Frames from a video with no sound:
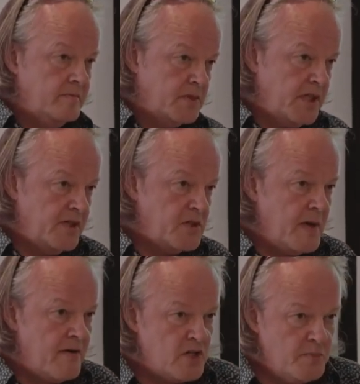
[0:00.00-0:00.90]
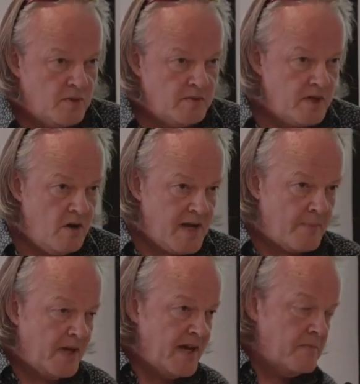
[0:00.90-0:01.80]
Skills, perishable. Can't
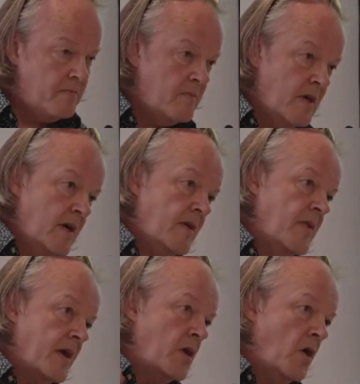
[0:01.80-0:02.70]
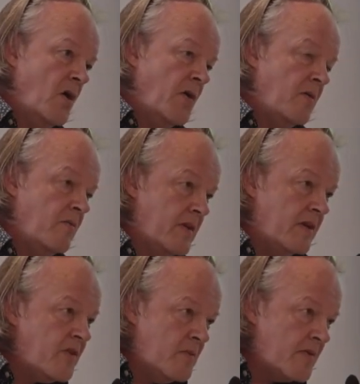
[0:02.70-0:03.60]
apply them, they're gone within
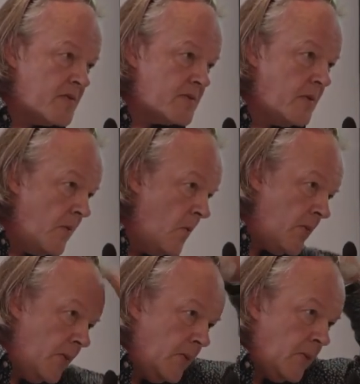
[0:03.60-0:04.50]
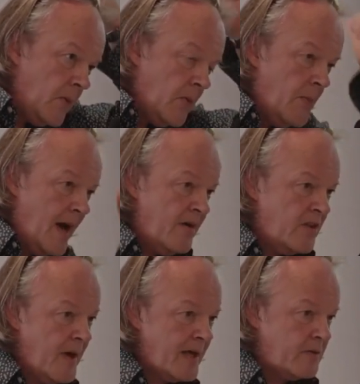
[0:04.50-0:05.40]
a few months. Out
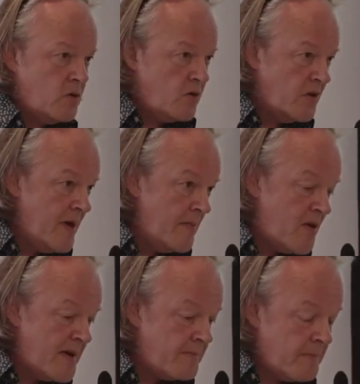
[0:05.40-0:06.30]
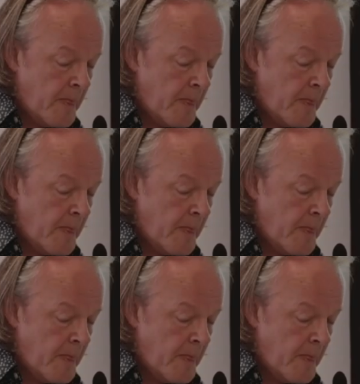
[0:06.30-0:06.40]
the back door of the memory.